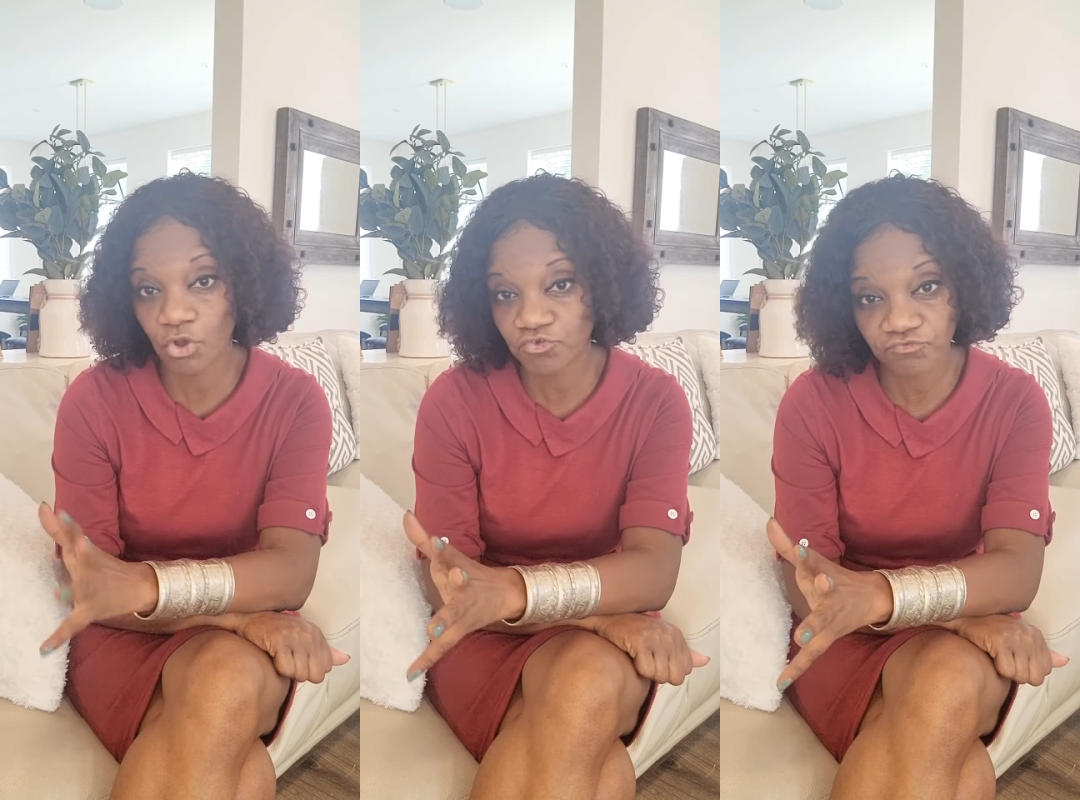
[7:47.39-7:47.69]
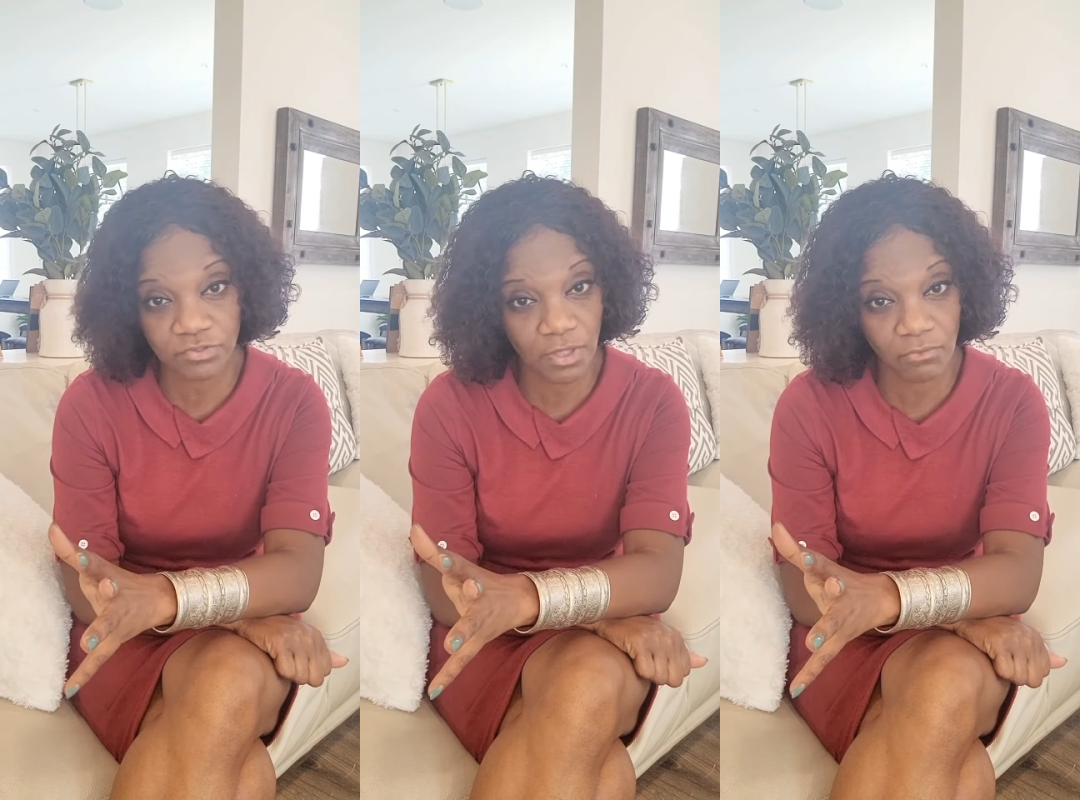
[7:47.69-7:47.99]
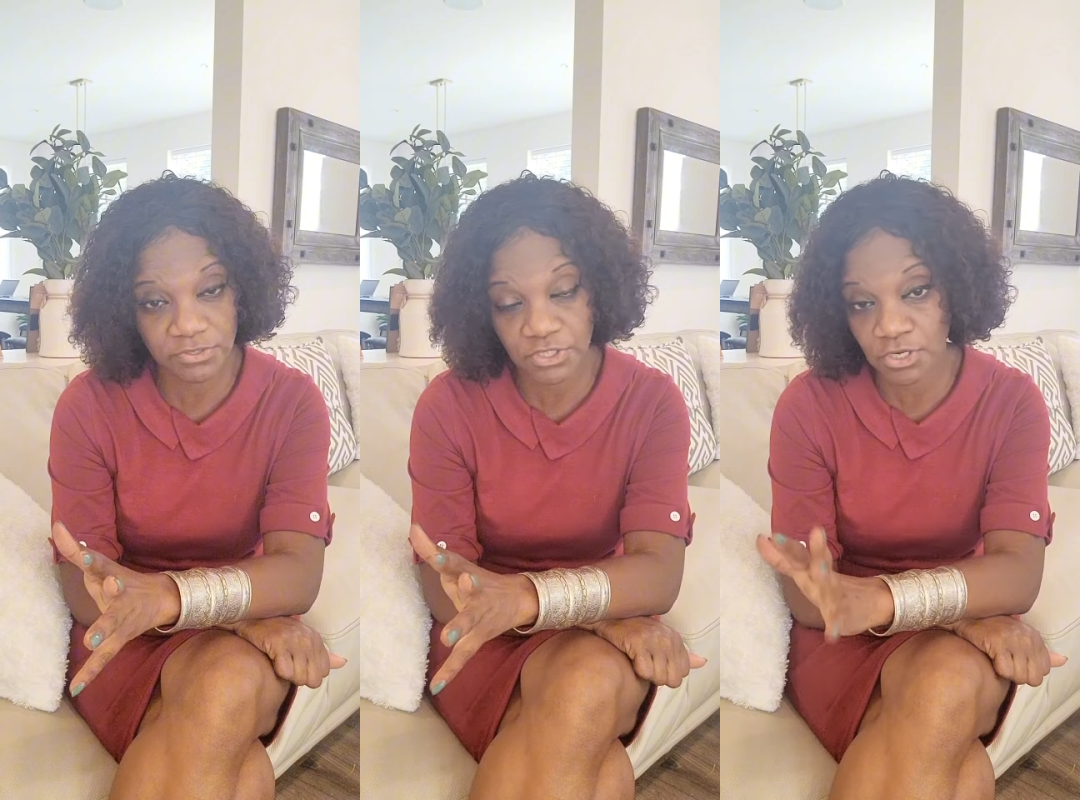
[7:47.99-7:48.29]
she was
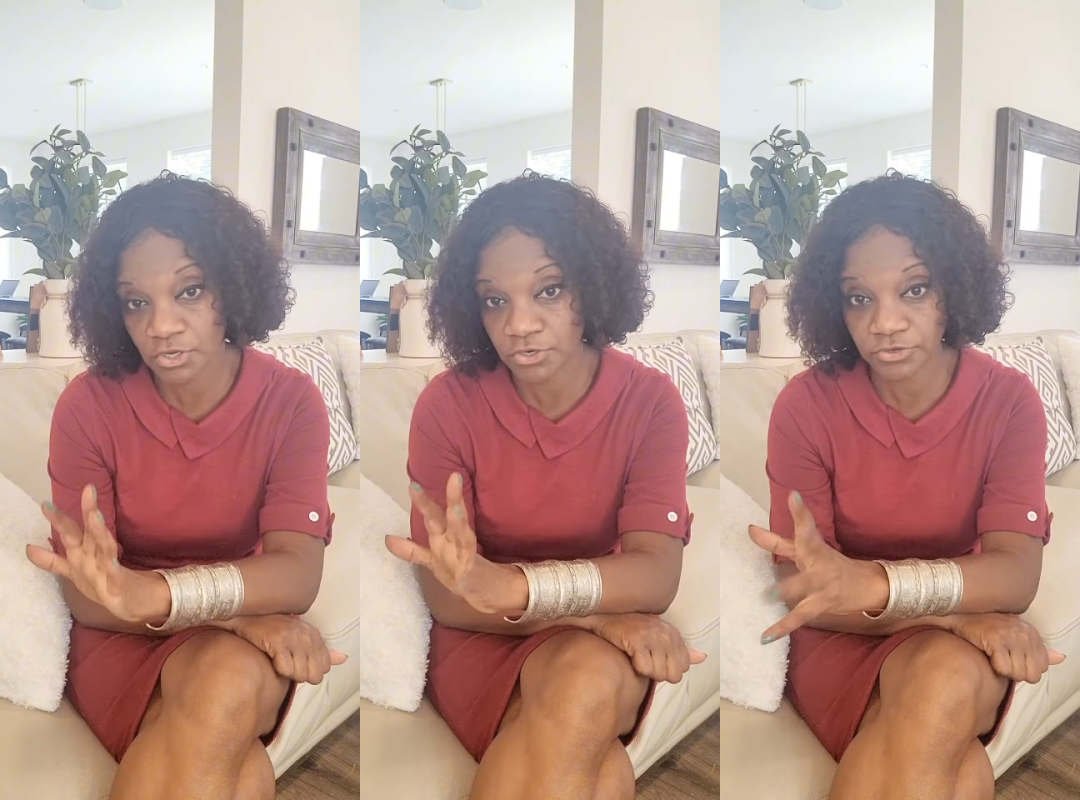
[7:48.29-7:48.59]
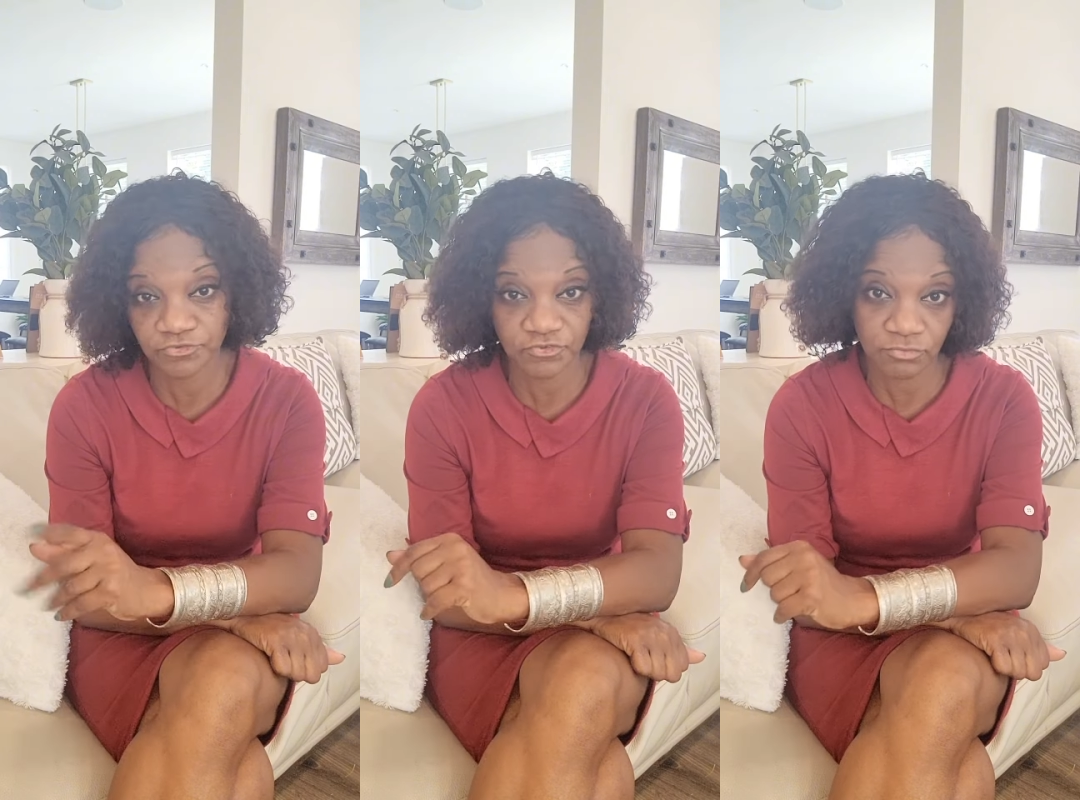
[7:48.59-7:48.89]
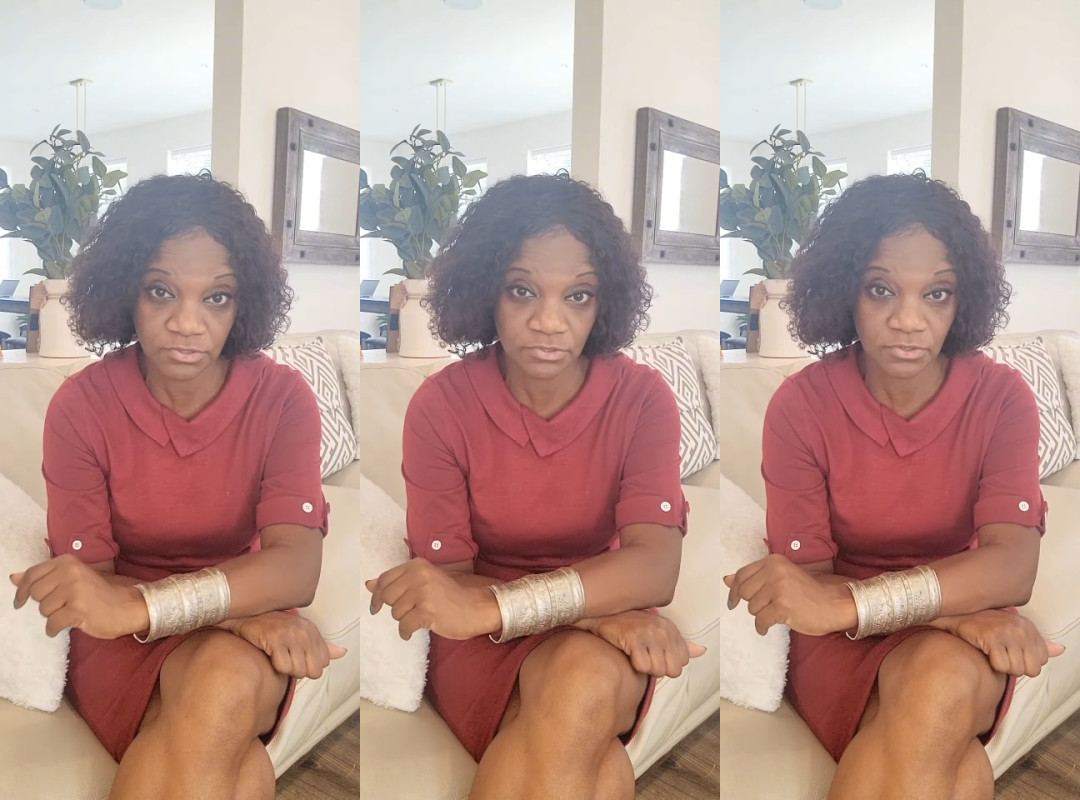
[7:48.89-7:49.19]
always alert, she
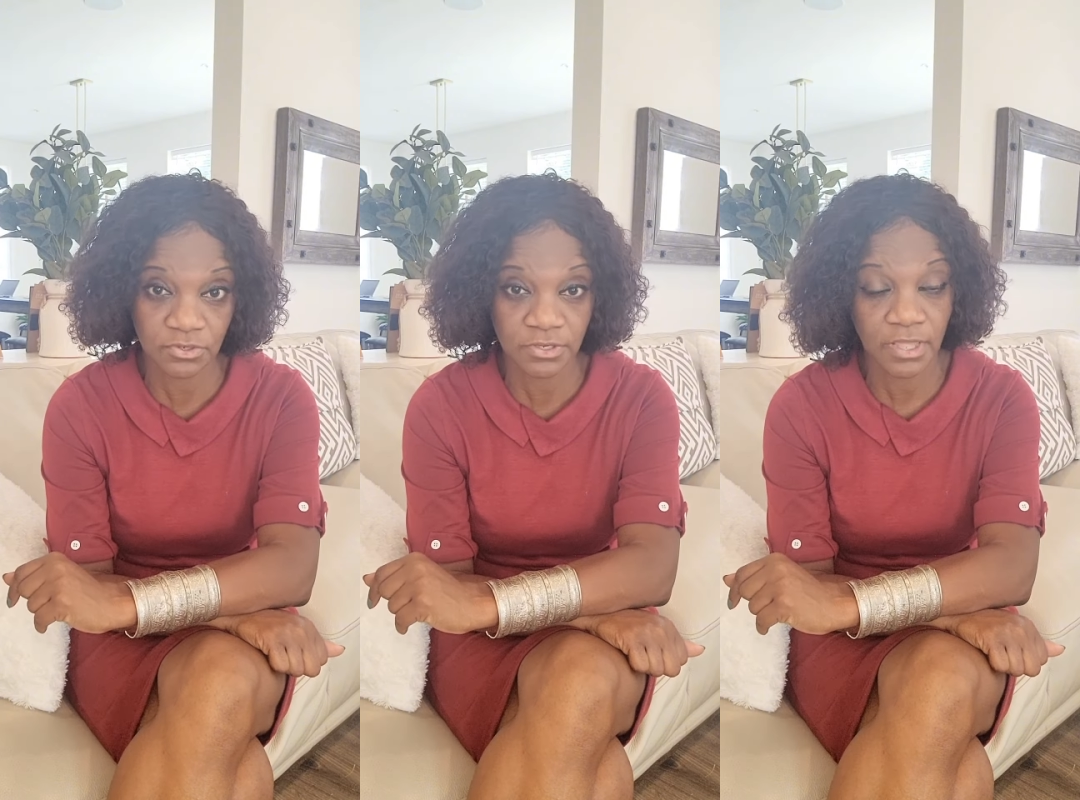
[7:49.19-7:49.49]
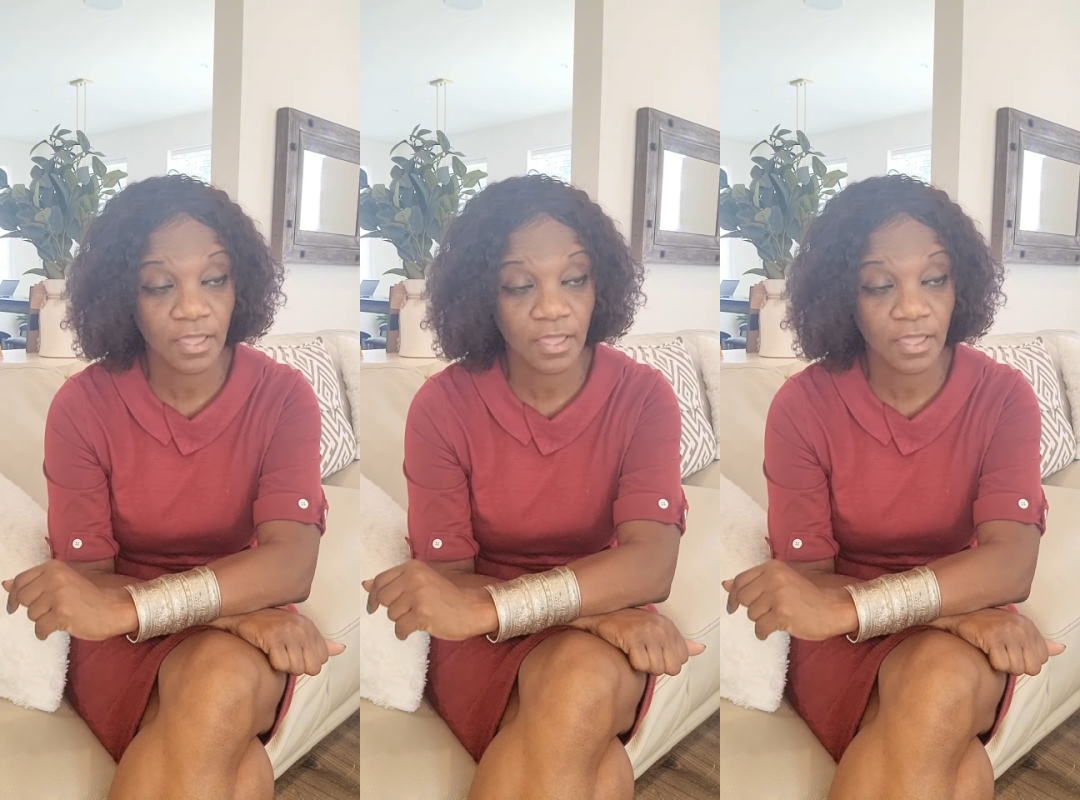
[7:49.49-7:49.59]
was good.